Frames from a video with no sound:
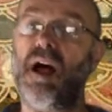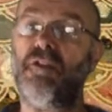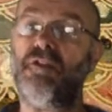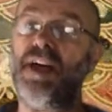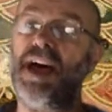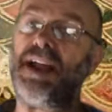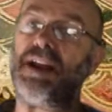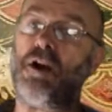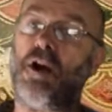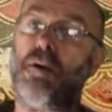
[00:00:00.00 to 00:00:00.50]

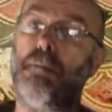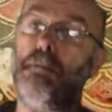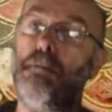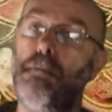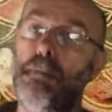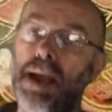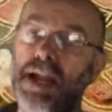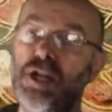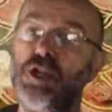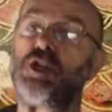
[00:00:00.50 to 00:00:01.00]
that are
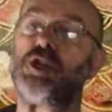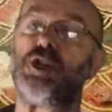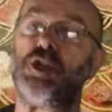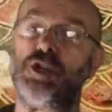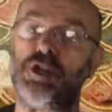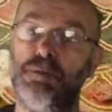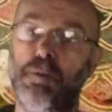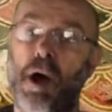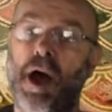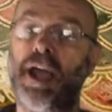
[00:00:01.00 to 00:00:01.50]

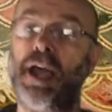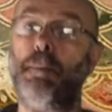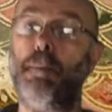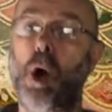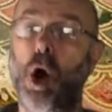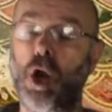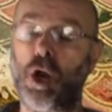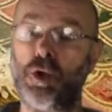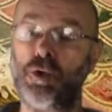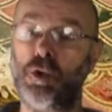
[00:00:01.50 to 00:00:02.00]
mentioned by
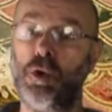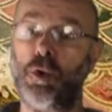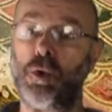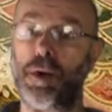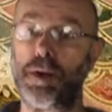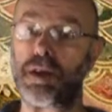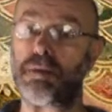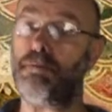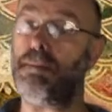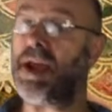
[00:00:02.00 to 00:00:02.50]

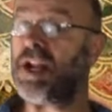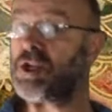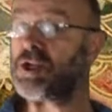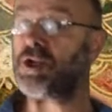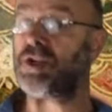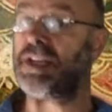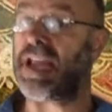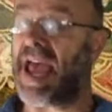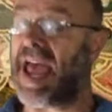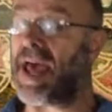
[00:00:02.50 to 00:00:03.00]
Apollodorus,
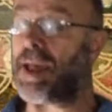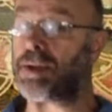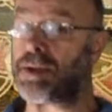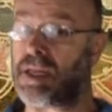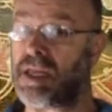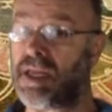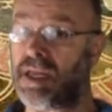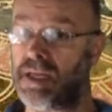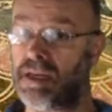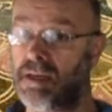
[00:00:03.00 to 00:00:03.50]
mentioned as
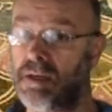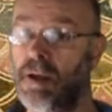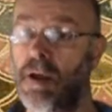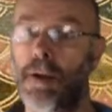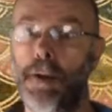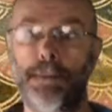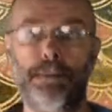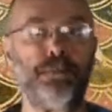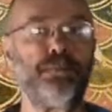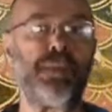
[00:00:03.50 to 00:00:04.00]
in
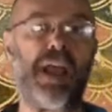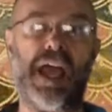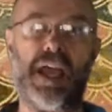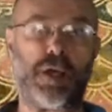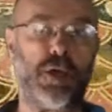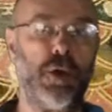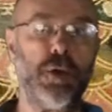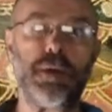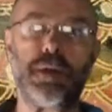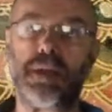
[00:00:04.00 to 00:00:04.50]

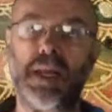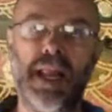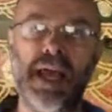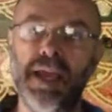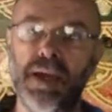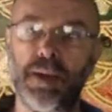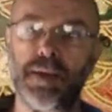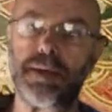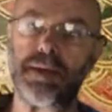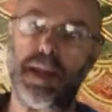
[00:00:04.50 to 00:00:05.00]

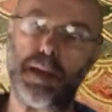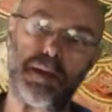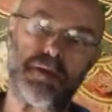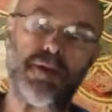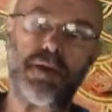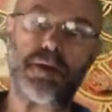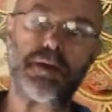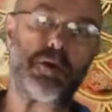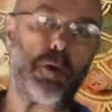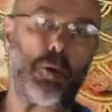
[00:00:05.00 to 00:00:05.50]
Acusilaus says
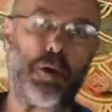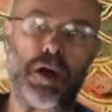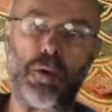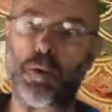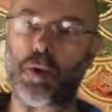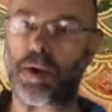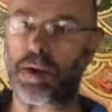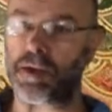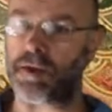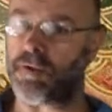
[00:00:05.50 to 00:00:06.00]
the story
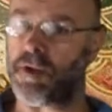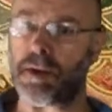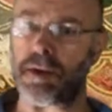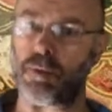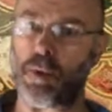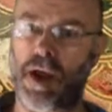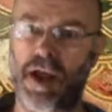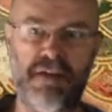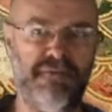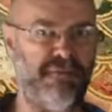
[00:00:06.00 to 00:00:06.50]
works
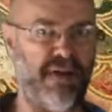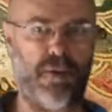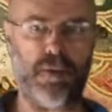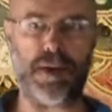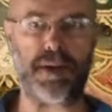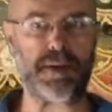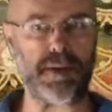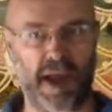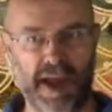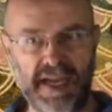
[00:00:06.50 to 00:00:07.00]
this way,
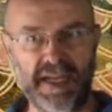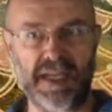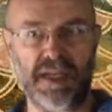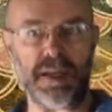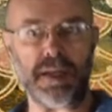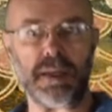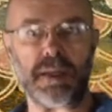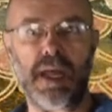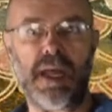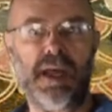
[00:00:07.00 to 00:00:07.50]

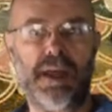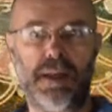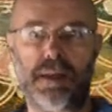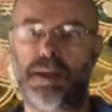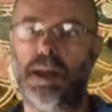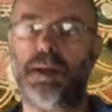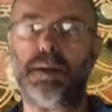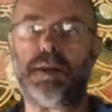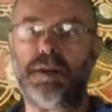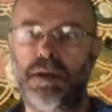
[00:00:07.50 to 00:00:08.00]
Pherecydes
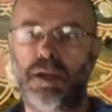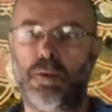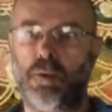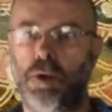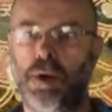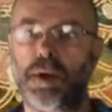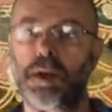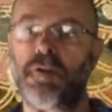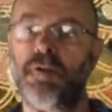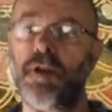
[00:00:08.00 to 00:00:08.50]
says that it
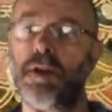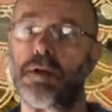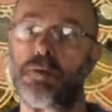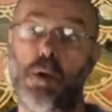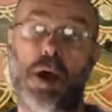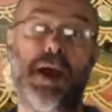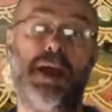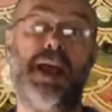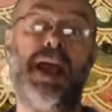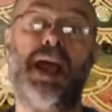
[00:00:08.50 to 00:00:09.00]
works this
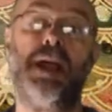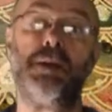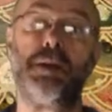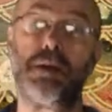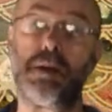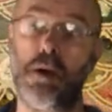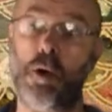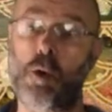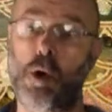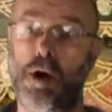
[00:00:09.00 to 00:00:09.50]
way, and
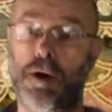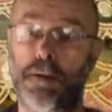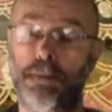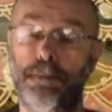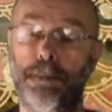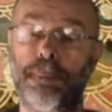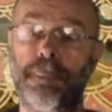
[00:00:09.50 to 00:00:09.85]
so on.